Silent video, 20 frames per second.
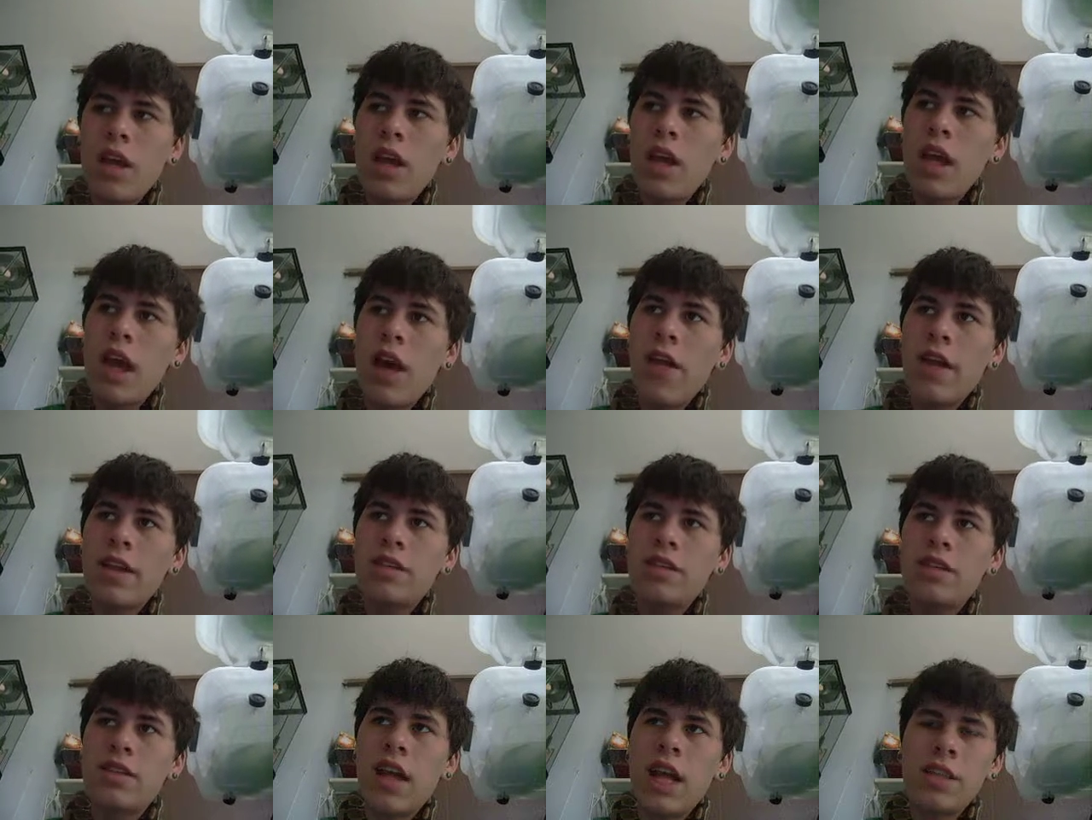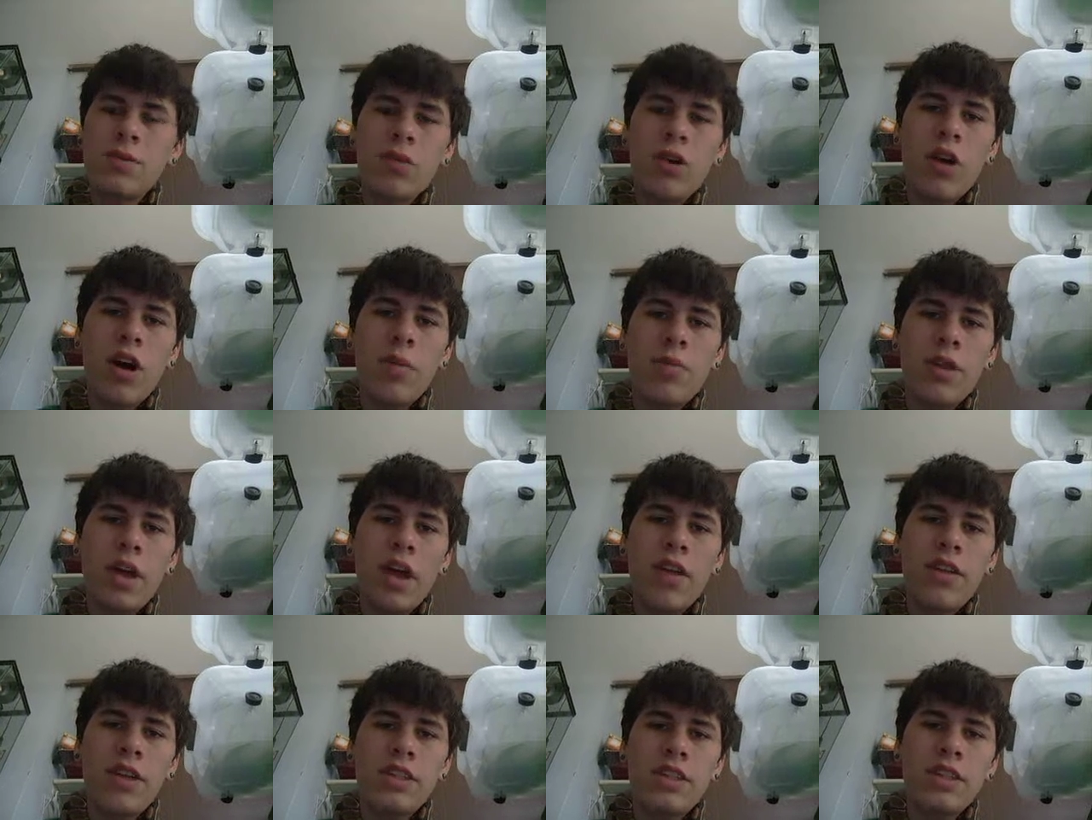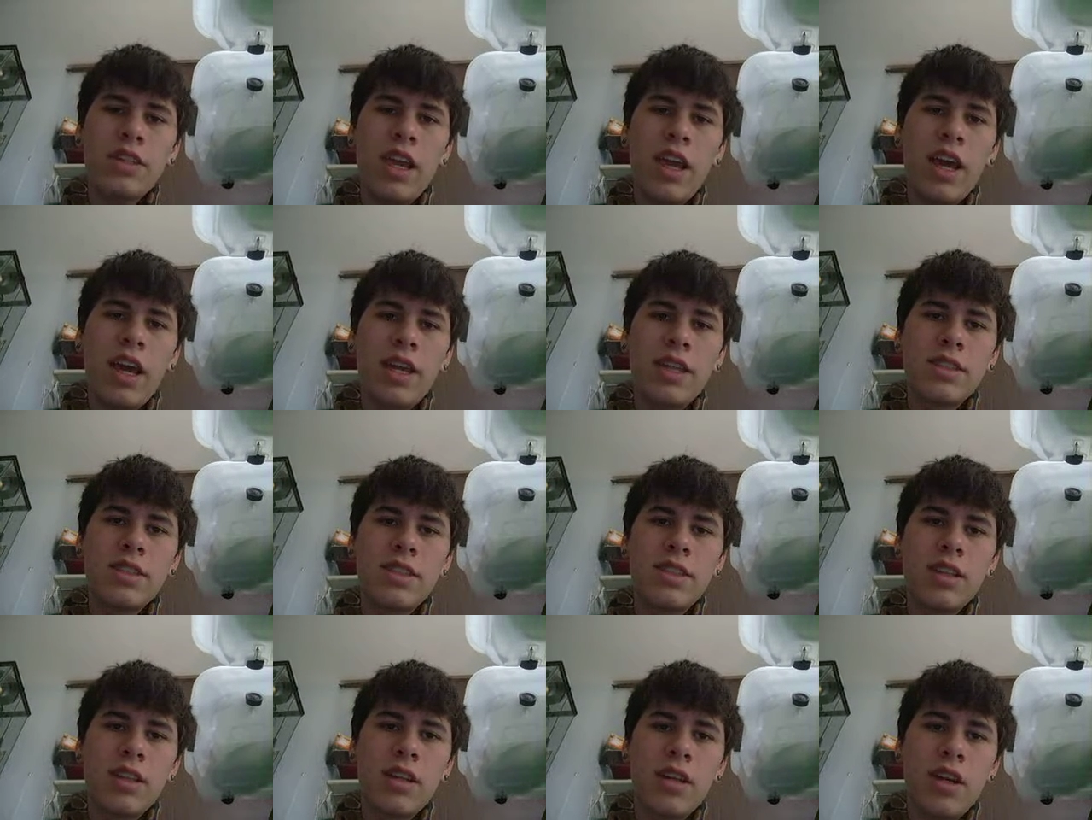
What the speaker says: yeah, that's my update on these snakes.